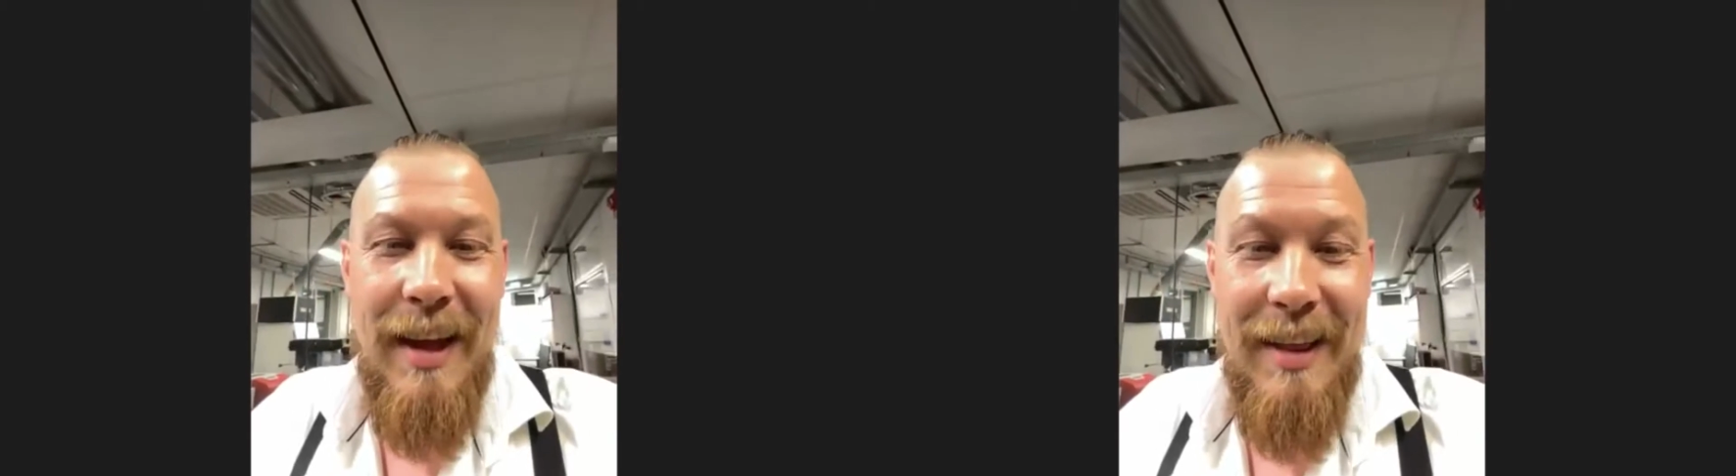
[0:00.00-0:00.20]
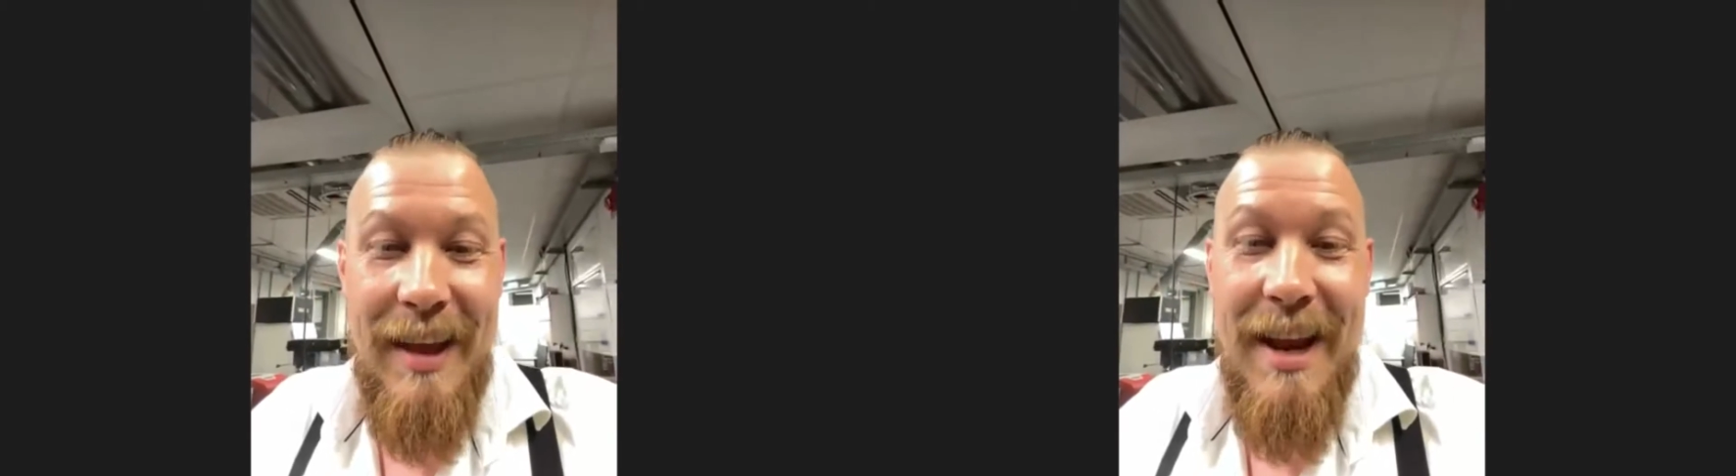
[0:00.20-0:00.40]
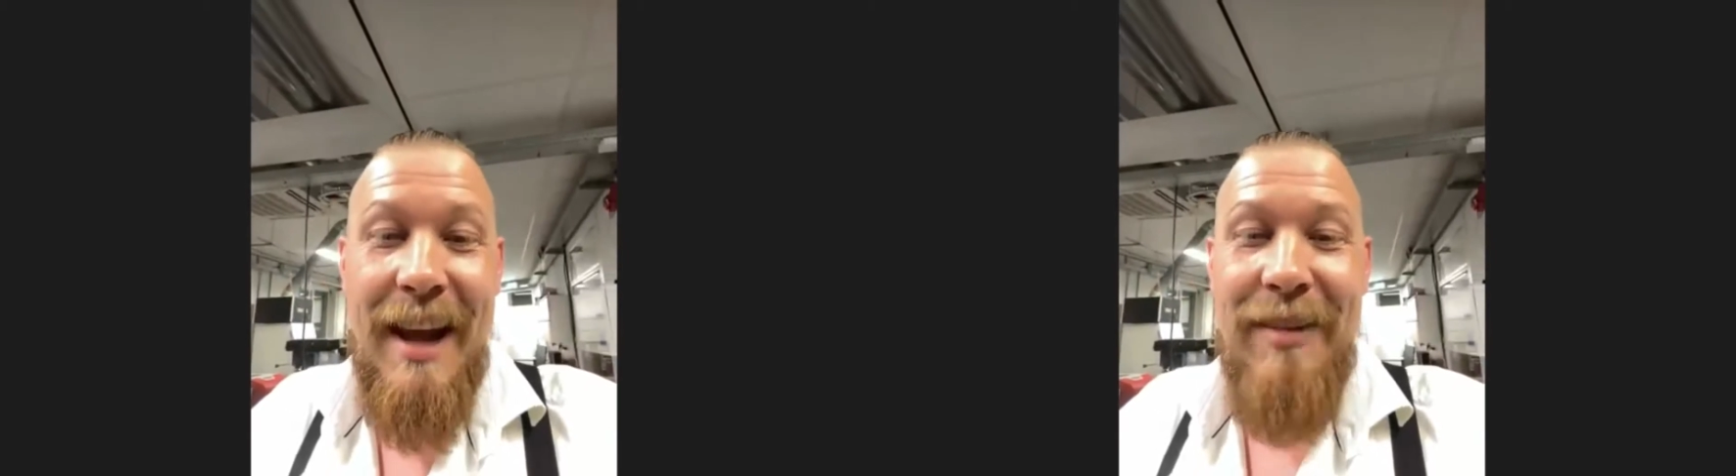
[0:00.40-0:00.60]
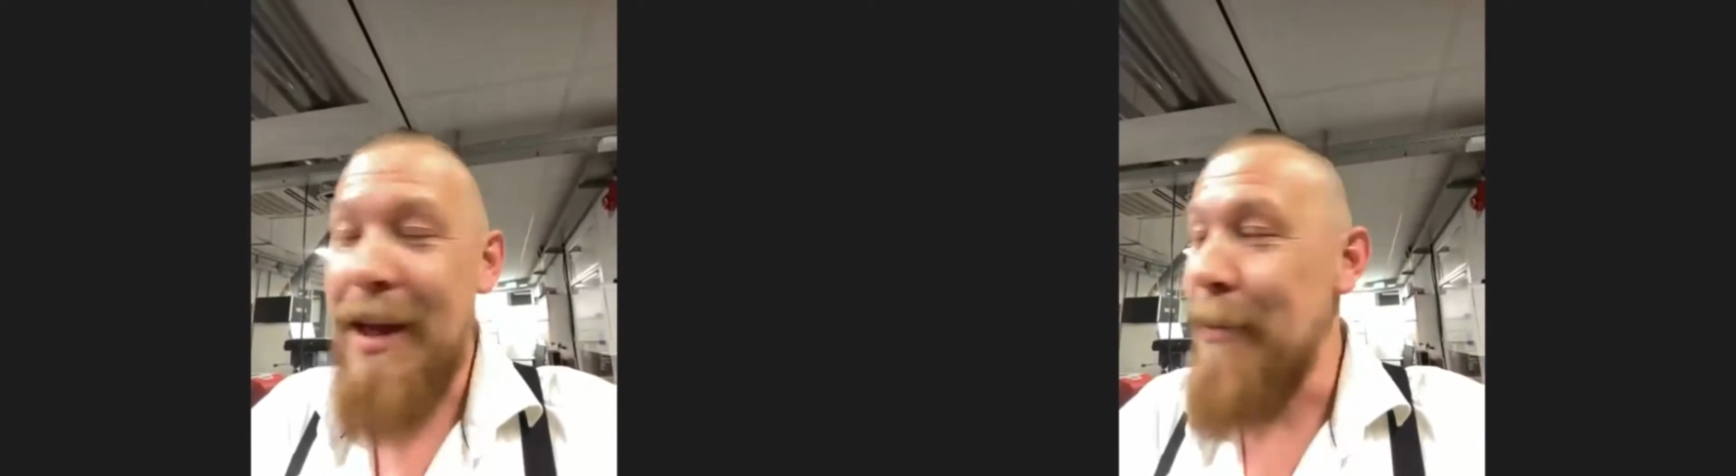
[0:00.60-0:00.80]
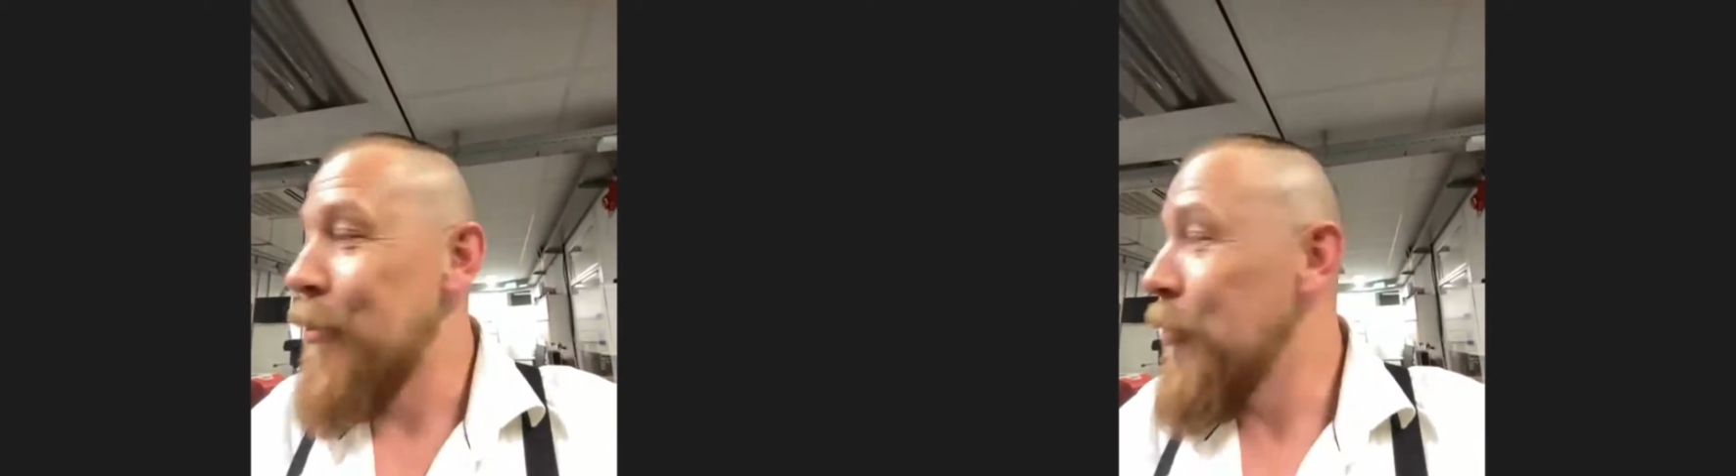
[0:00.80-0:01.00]
The next
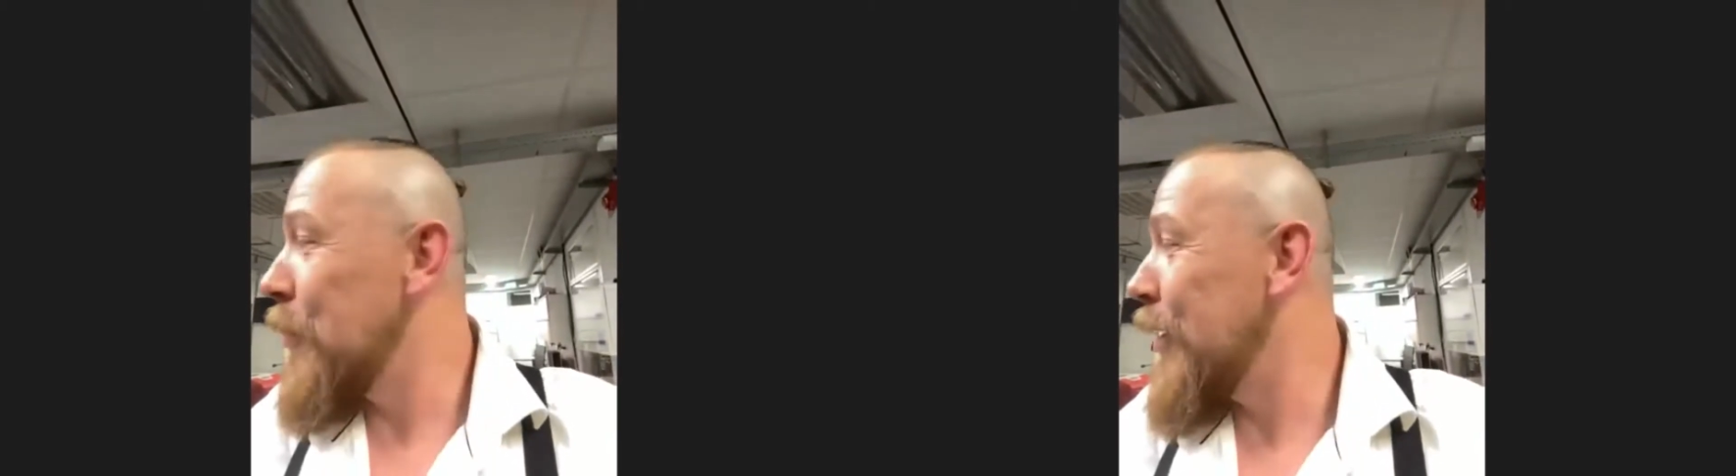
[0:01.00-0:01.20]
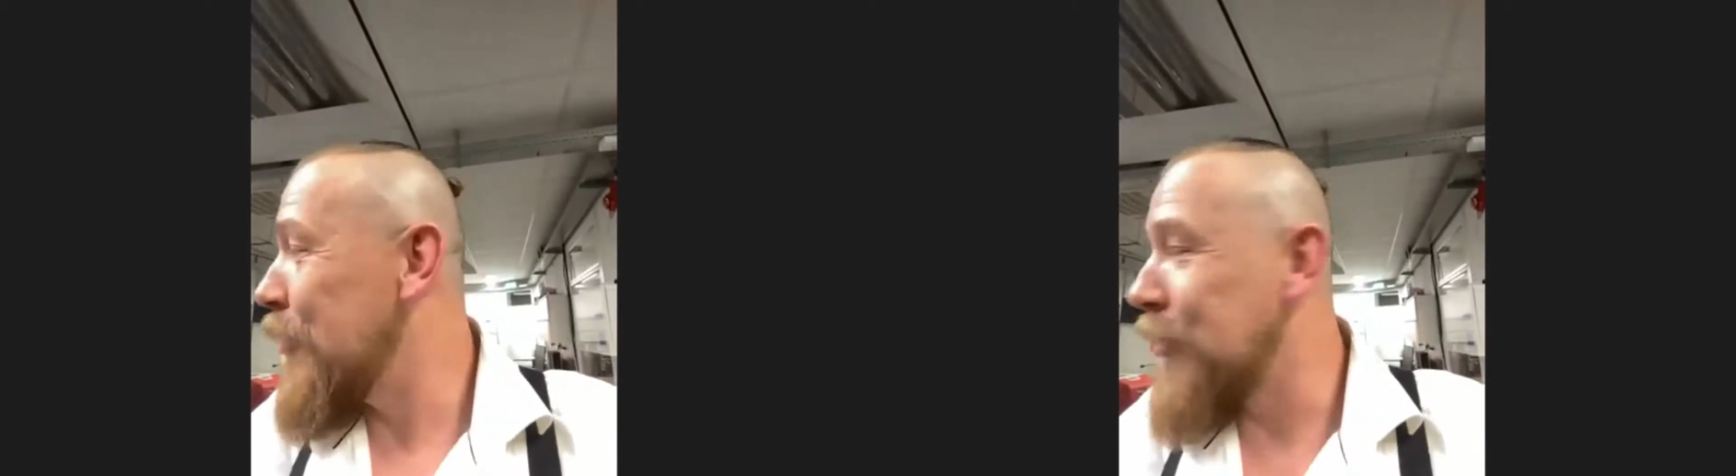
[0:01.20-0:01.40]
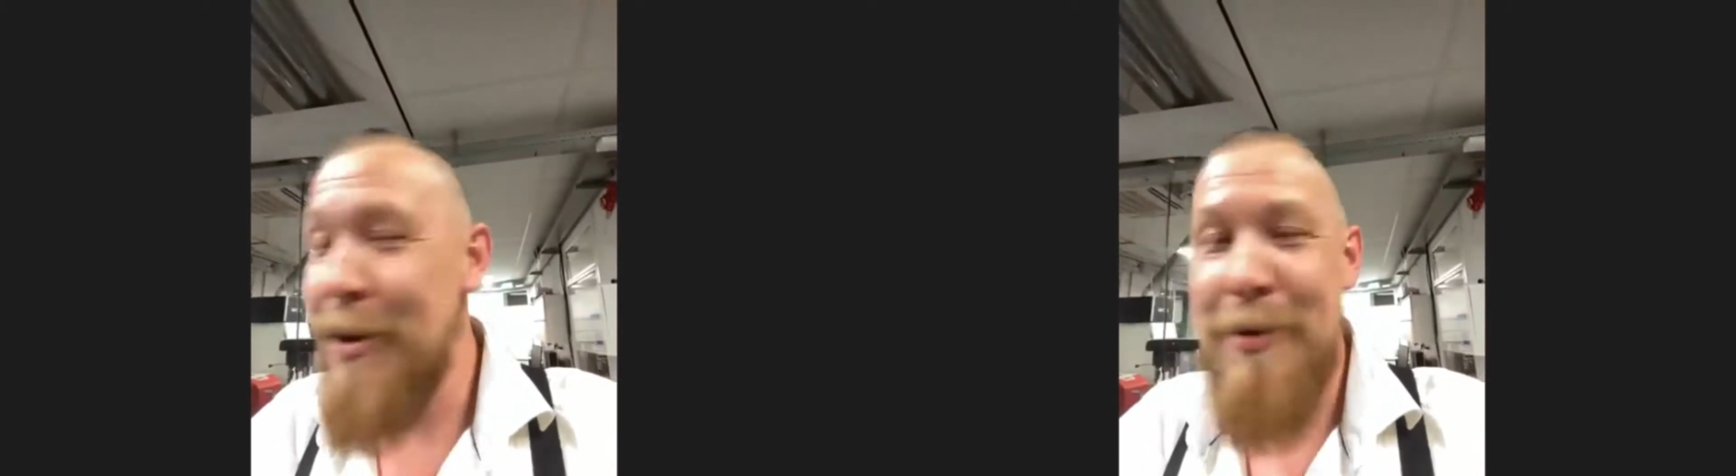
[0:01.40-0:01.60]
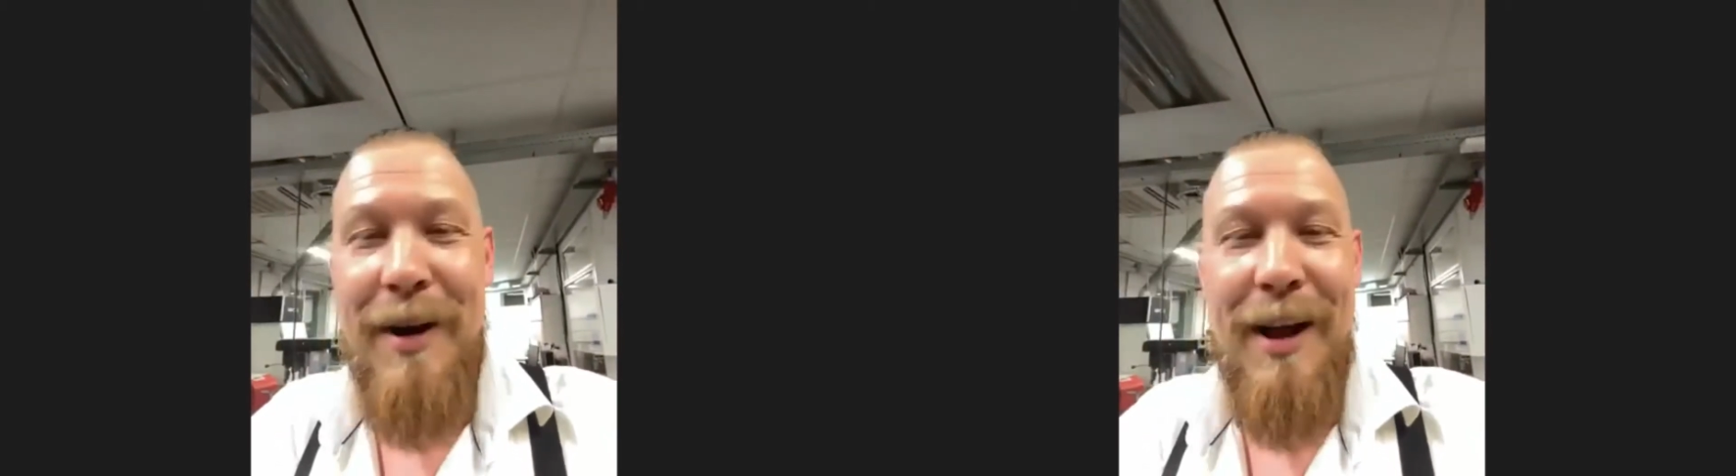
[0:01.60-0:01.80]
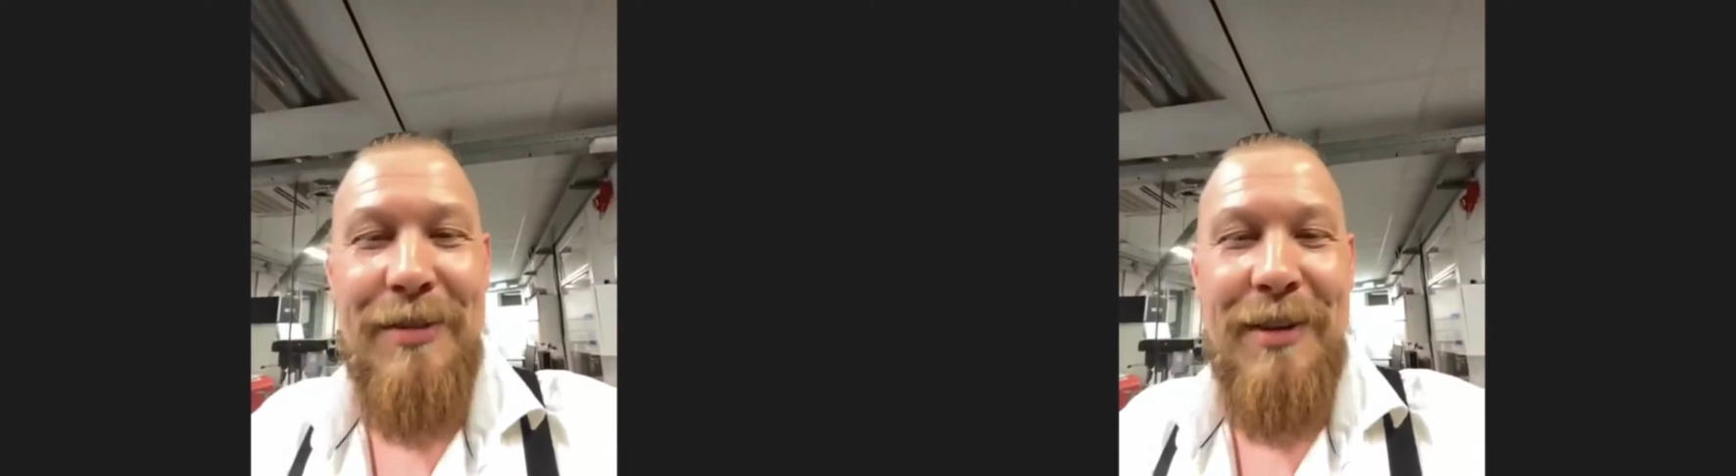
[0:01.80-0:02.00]
step will be the seal
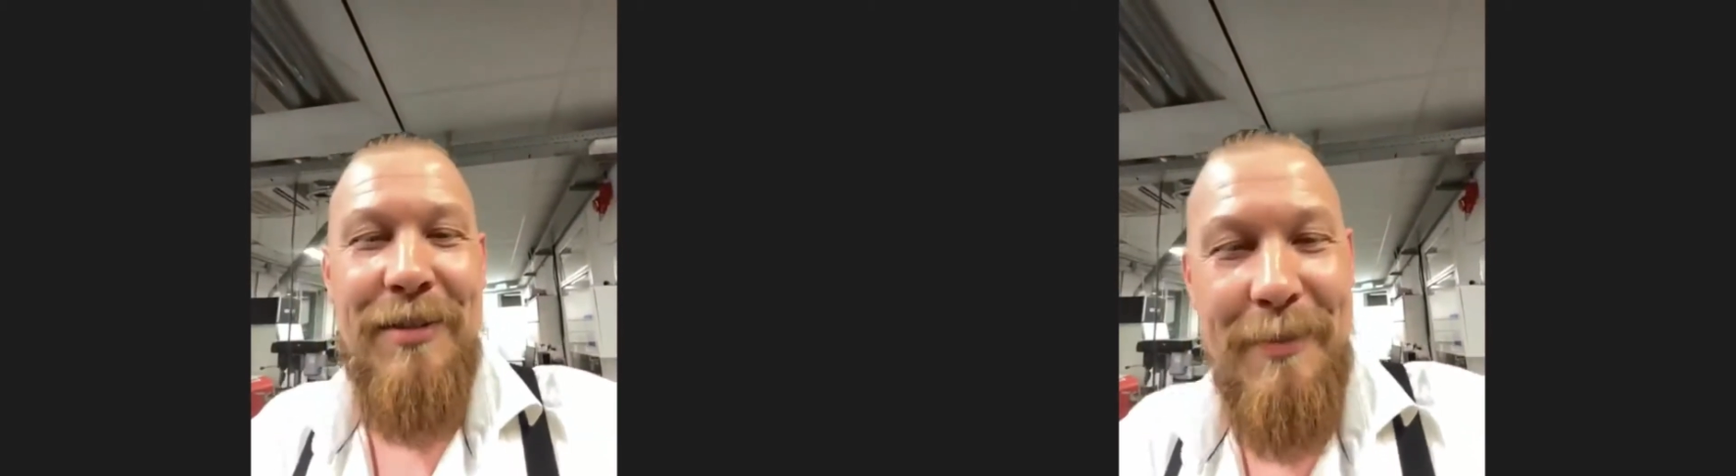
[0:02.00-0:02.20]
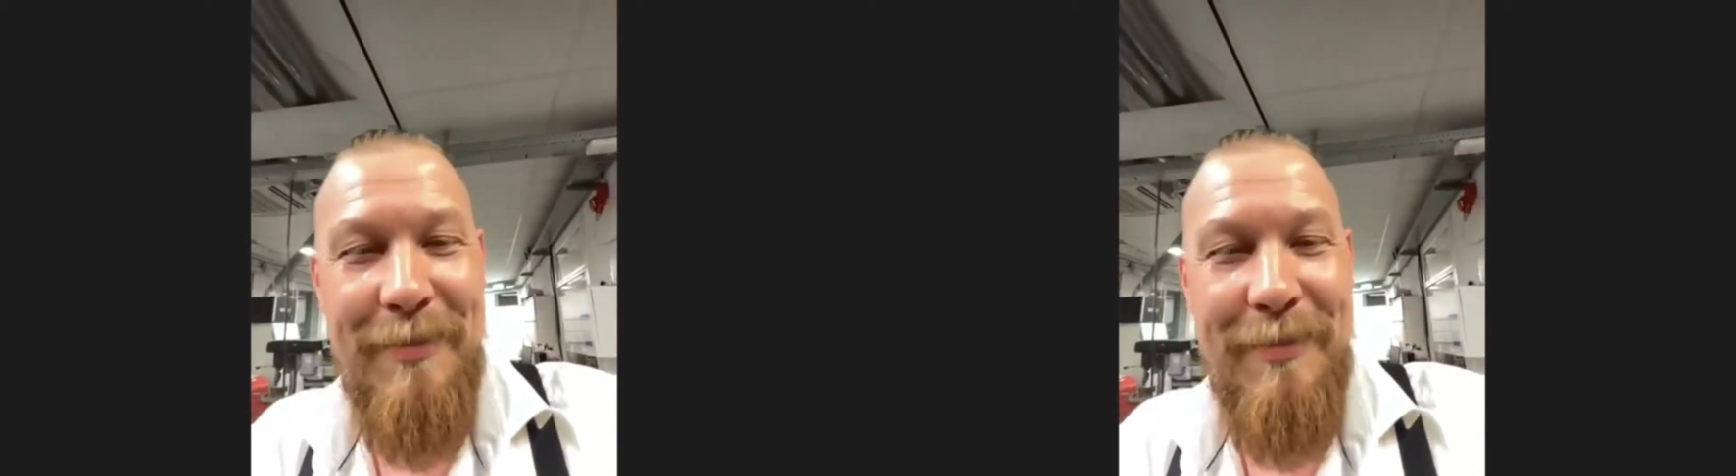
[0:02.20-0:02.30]
cast system.